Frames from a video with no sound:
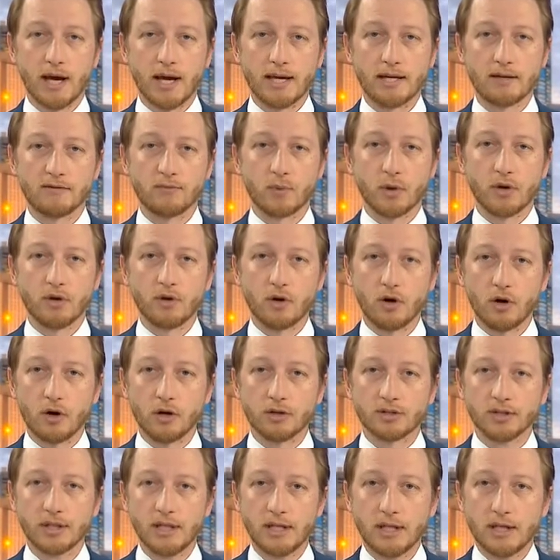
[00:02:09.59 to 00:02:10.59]
And if we're
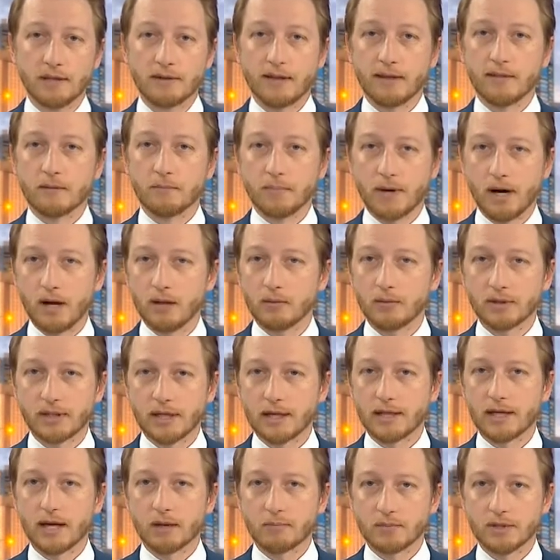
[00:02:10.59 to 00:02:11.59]
not, then the Parliament can
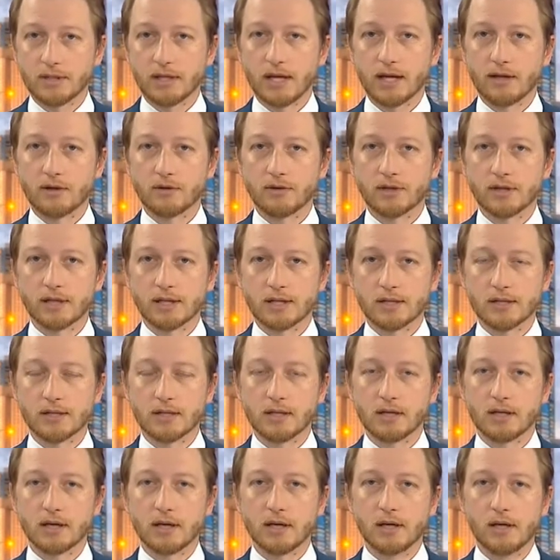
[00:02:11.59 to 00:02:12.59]
come together and
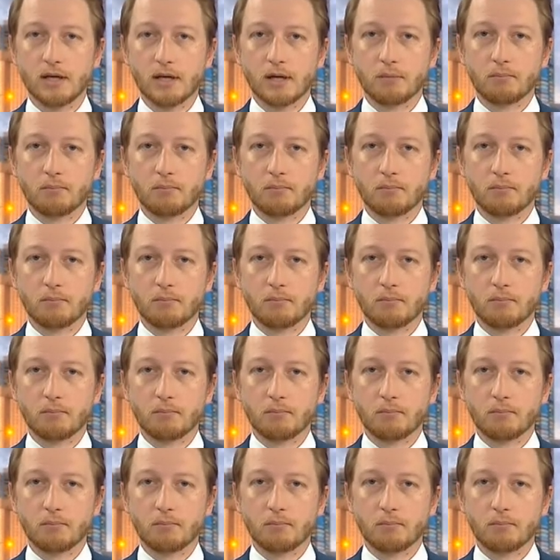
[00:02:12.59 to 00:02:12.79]
consider